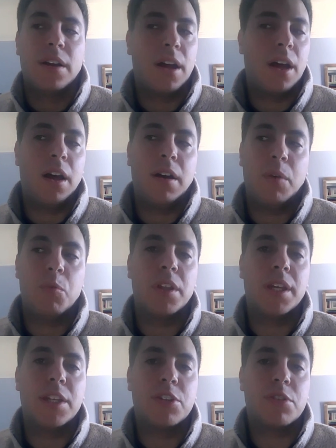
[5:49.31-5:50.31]
I'm
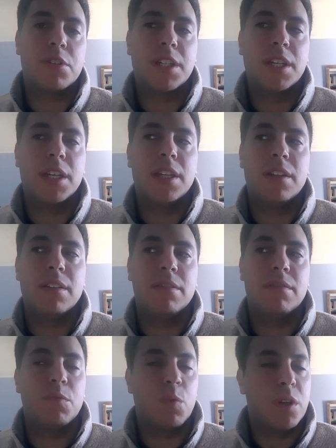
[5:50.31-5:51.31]
really interested
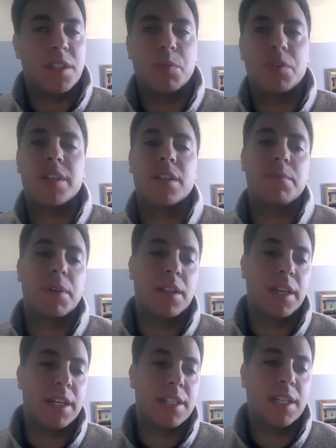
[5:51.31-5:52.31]
when someone sends me a
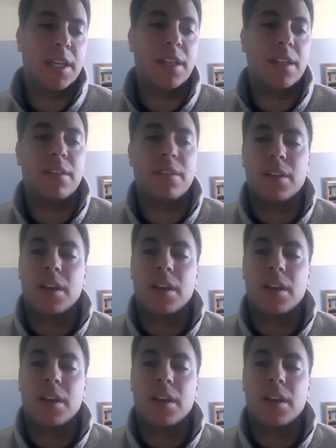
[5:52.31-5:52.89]
LinkedIn.